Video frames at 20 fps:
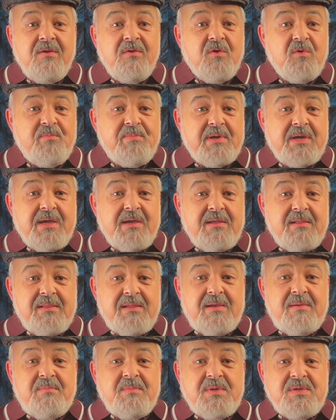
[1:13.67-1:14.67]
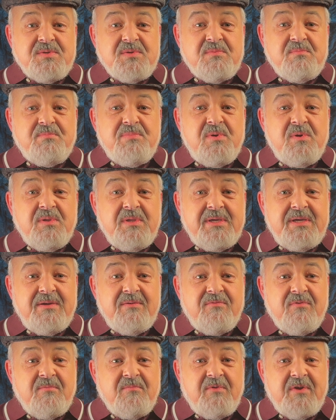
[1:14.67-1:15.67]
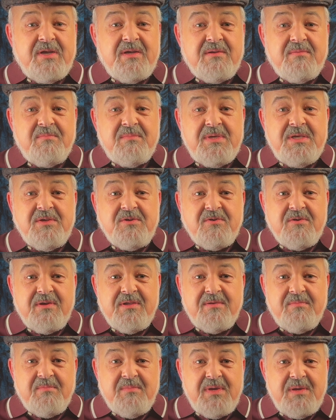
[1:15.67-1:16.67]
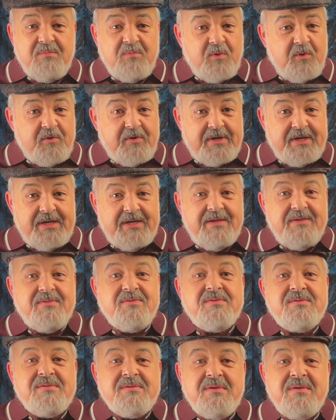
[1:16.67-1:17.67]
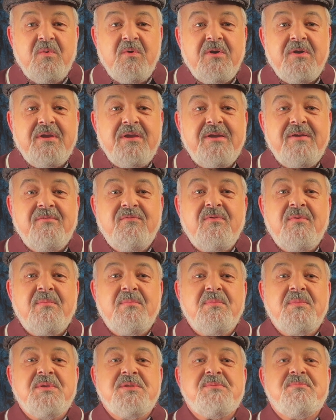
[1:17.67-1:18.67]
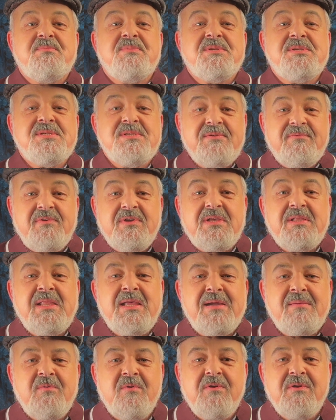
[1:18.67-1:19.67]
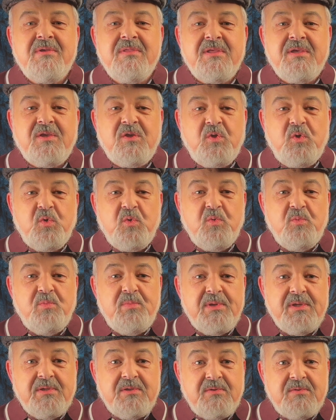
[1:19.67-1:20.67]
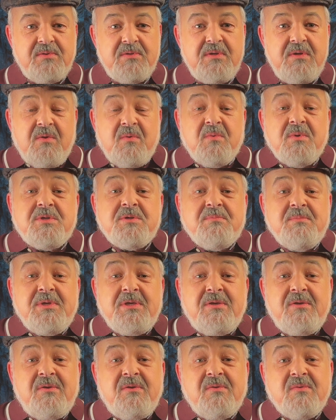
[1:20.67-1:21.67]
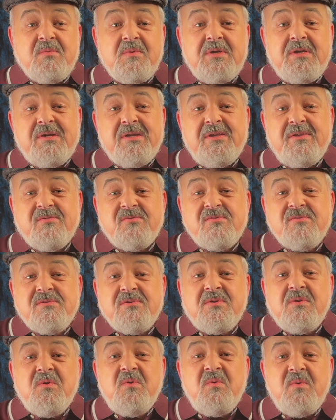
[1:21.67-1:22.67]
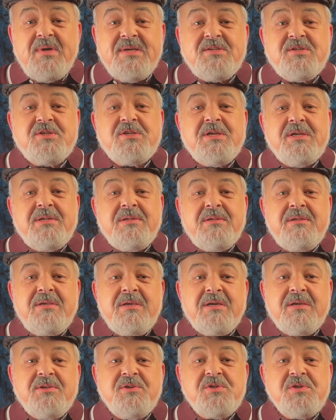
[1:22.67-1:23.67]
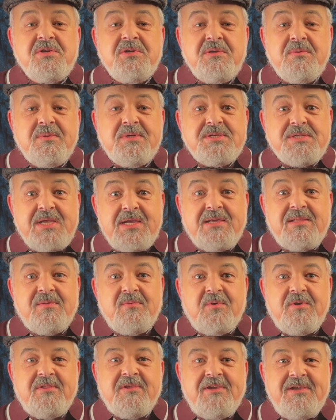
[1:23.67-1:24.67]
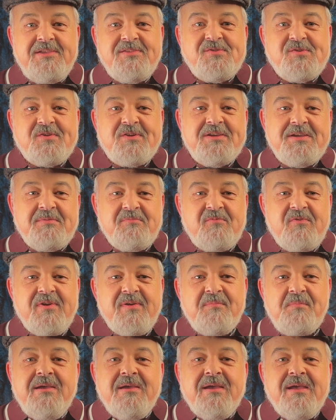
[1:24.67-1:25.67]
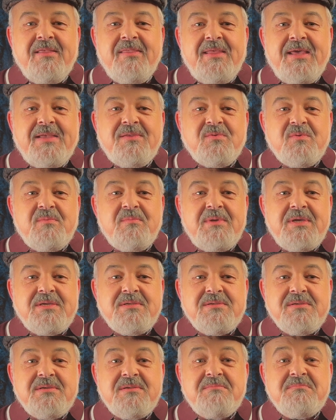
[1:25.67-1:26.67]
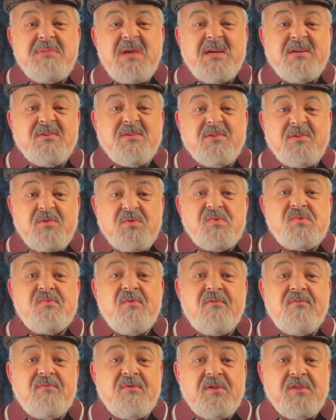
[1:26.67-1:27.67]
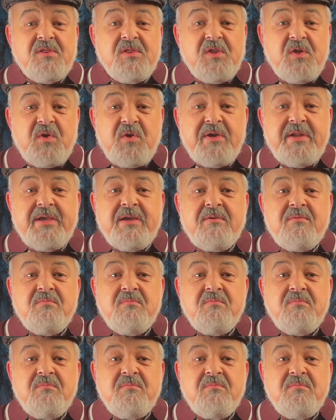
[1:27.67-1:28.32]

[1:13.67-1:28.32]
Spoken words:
NotebookLM isn't pulling from random internet memory, it's working from the specific library that you built, which means when it answers a question, it can show you exactly where the answer came from. And that's what makes it actually useful for learning,